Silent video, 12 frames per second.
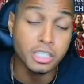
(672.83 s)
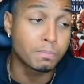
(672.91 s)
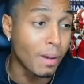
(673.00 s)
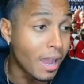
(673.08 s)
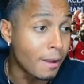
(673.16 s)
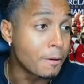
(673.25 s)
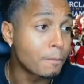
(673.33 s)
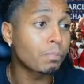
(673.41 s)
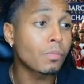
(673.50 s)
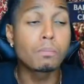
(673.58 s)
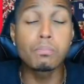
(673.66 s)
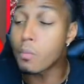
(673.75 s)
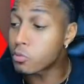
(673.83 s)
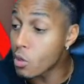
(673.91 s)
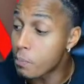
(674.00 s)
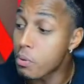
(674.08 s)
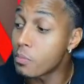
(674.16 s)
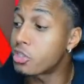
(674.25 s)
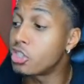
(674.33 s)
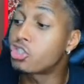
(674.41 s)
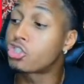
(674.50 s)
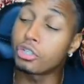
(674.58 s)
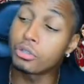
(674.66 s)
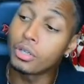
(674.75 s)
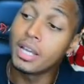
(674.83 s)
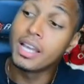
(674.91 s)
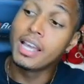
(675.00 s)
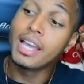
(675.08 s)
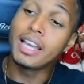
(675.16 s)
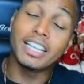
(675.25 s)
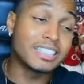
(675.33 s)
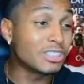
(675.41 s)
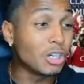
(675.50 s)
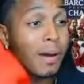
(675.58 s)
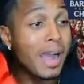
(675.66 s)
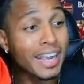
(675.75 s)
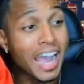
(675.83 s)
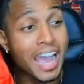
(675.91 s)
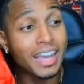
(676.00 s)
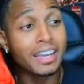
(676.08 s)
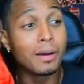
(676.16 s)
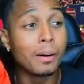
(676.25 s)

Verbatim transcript: But props where props is due. He's still my guy,